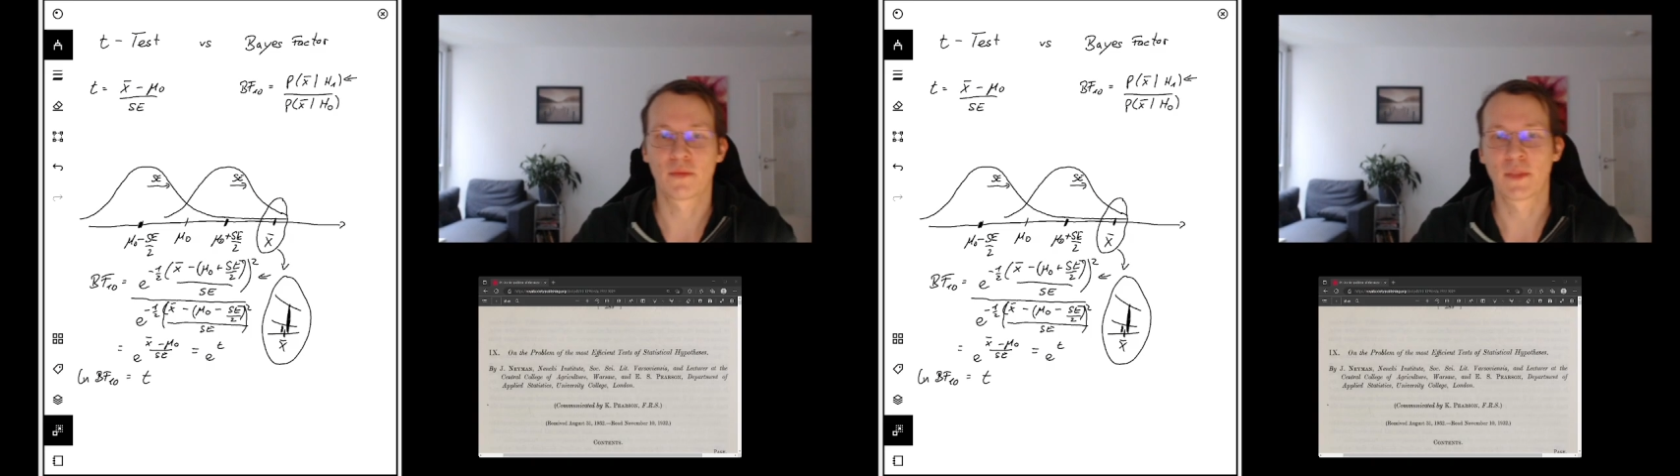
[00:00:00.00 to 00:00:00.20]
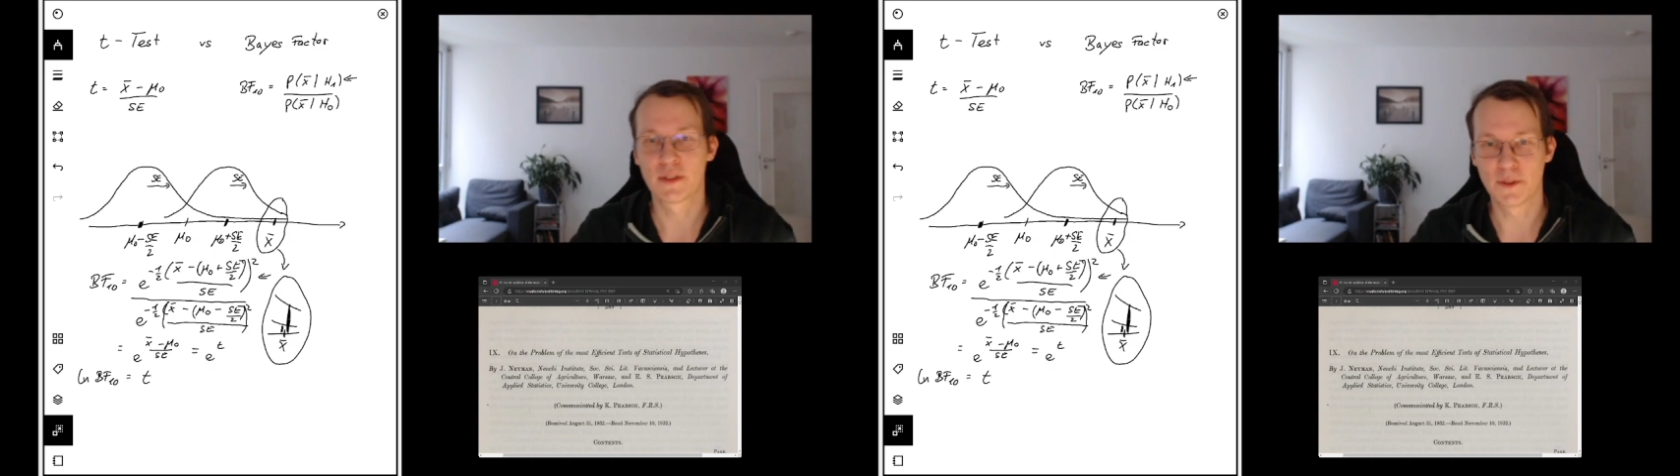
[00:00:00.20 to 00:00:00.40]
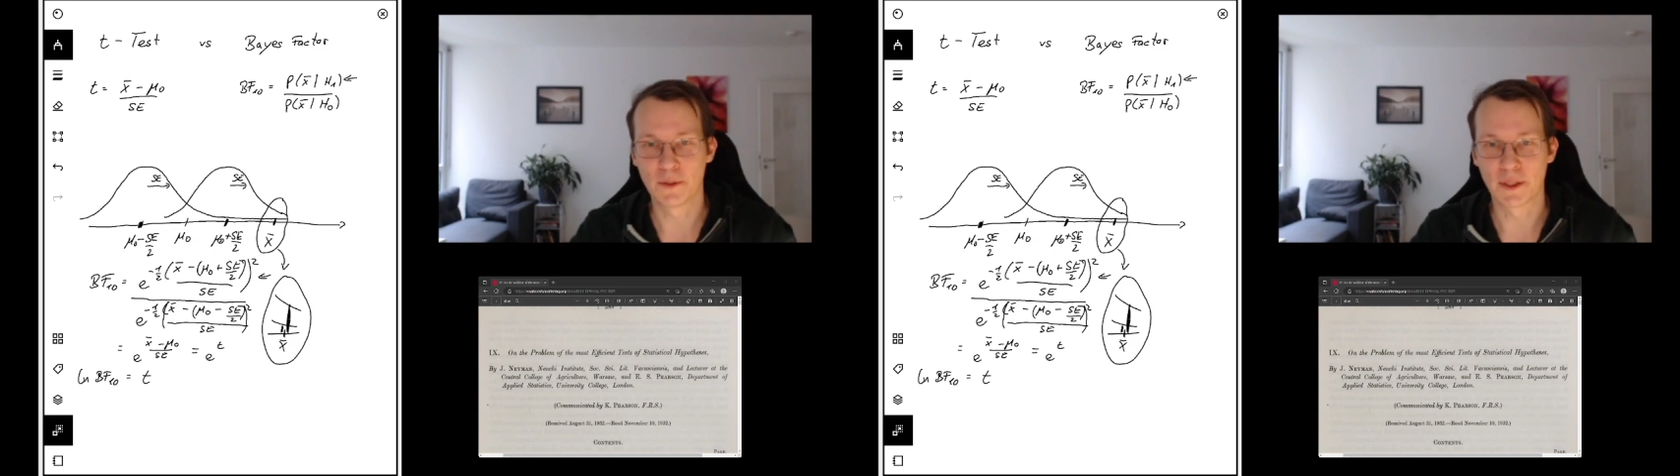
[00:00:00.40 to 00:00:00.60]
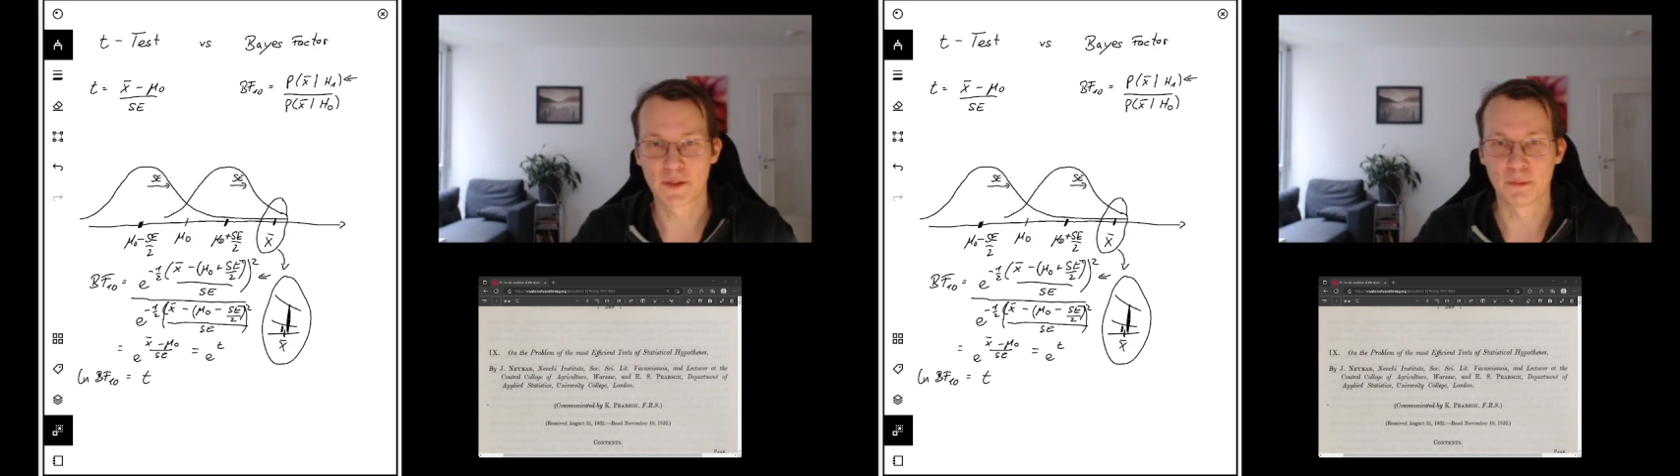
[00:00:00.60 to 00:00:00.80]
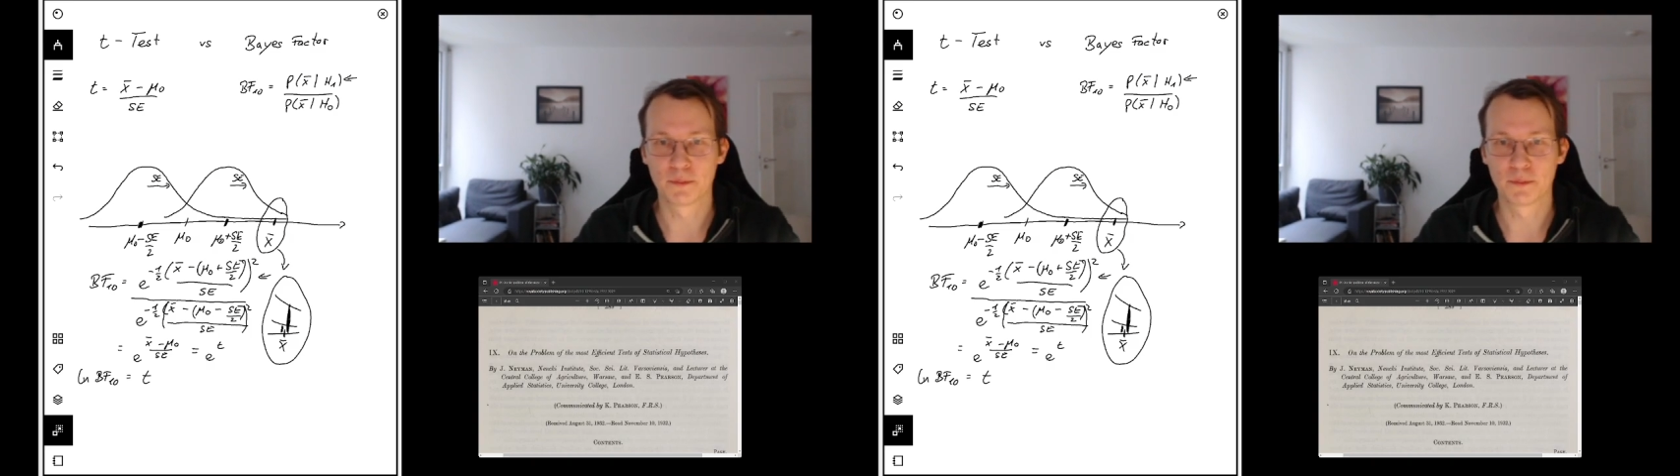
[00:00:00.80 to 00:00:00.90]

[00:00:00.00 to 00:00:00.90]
See you next time.